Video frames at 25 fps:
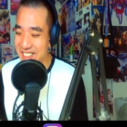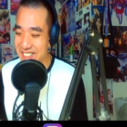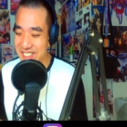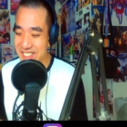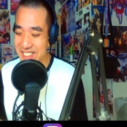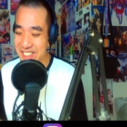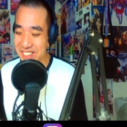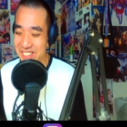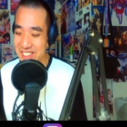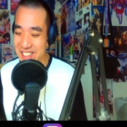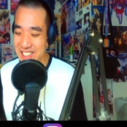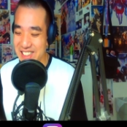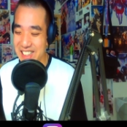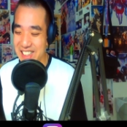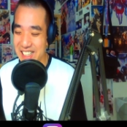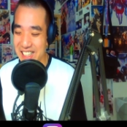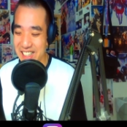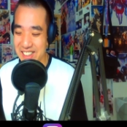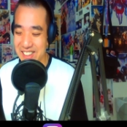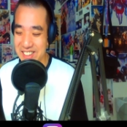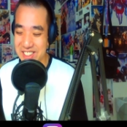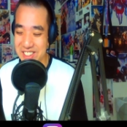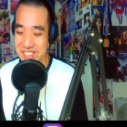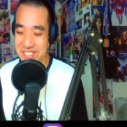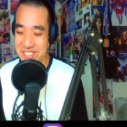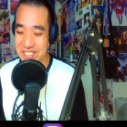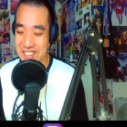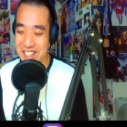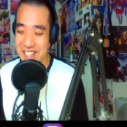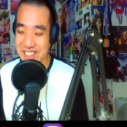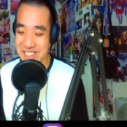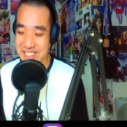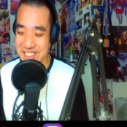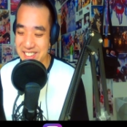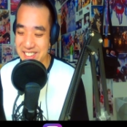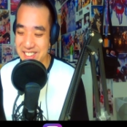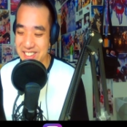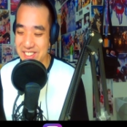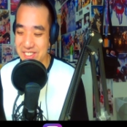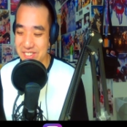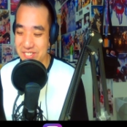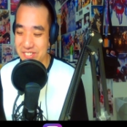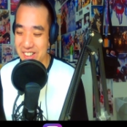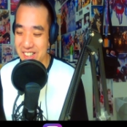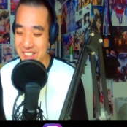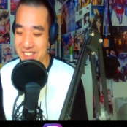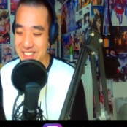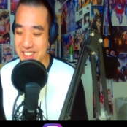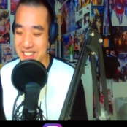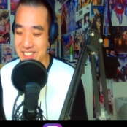do know that's like a strategy to
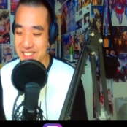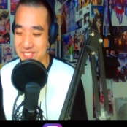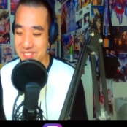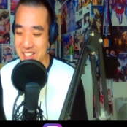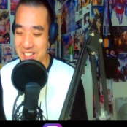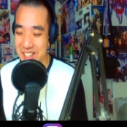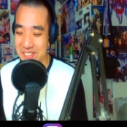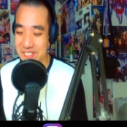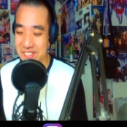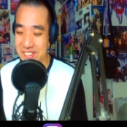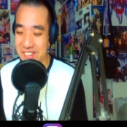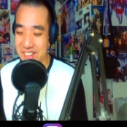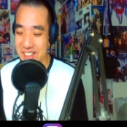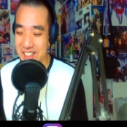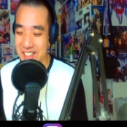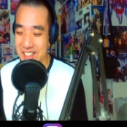Roxy's the paper,